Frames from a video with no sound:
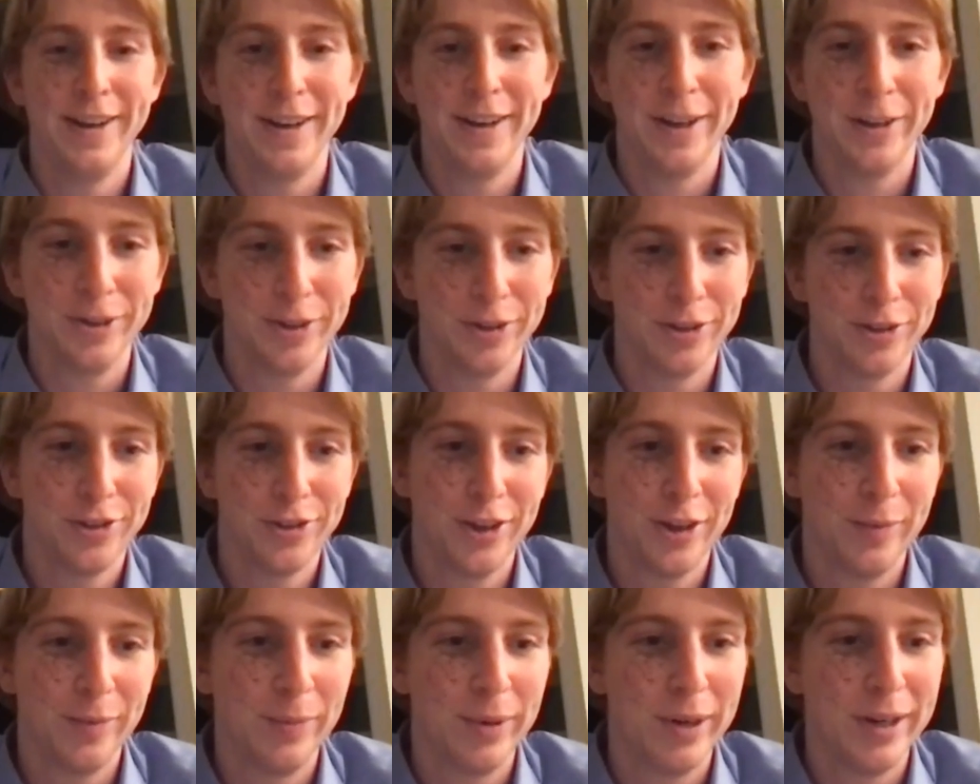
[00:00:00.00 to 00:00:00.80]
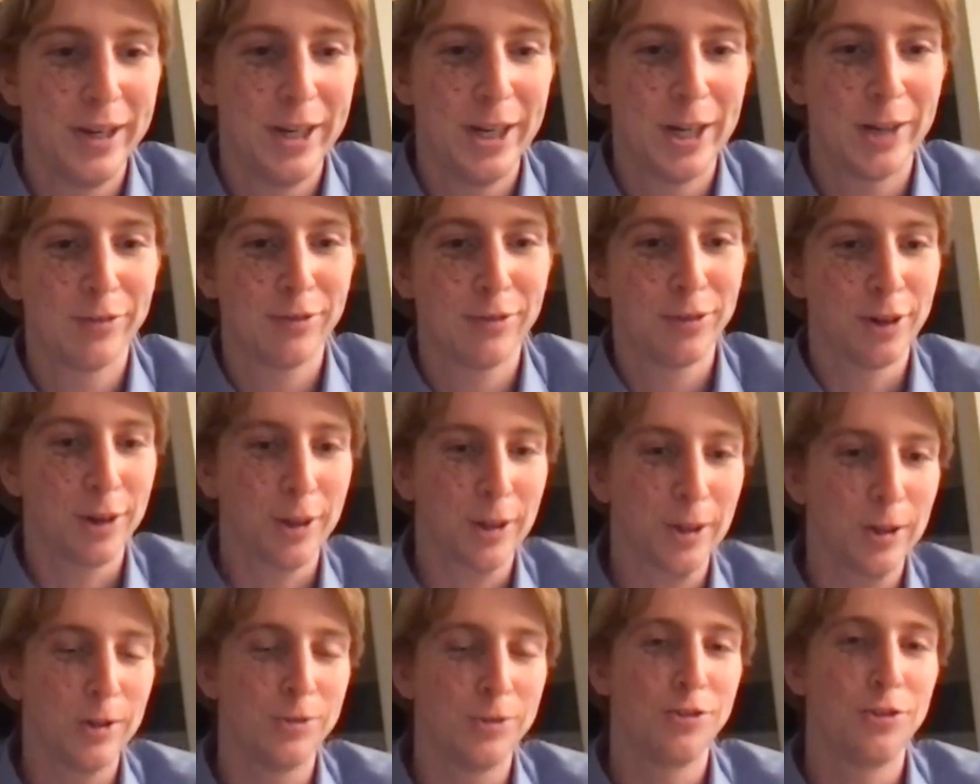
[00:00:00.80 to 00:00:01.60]
I'll just jump in here for our
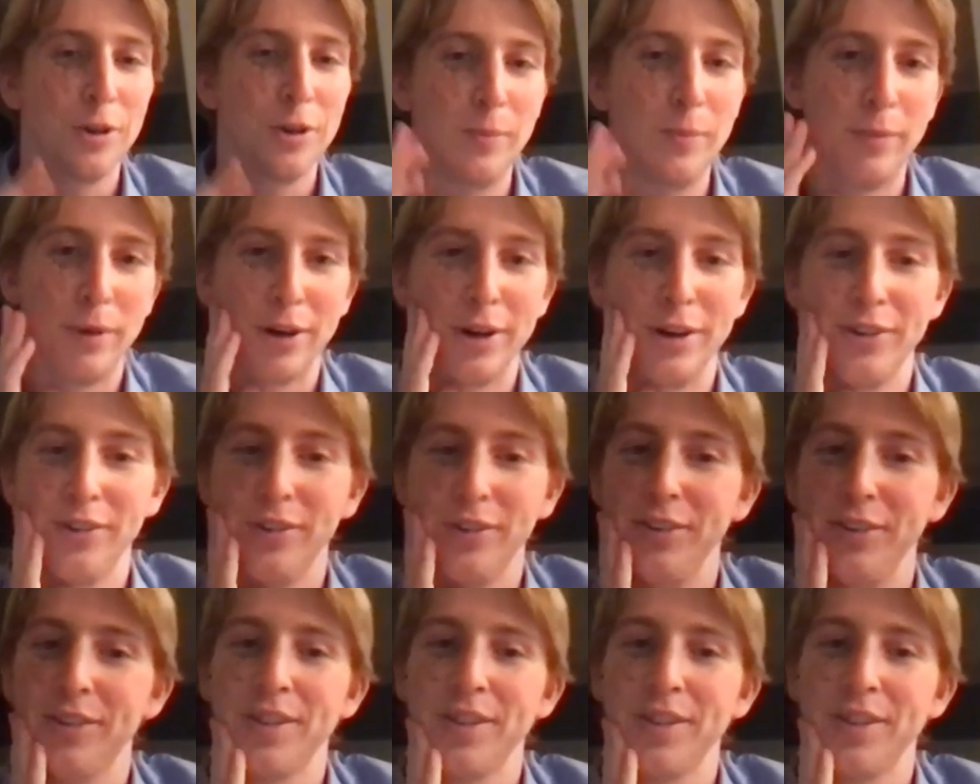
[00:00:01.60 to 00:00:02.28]
closing remarks.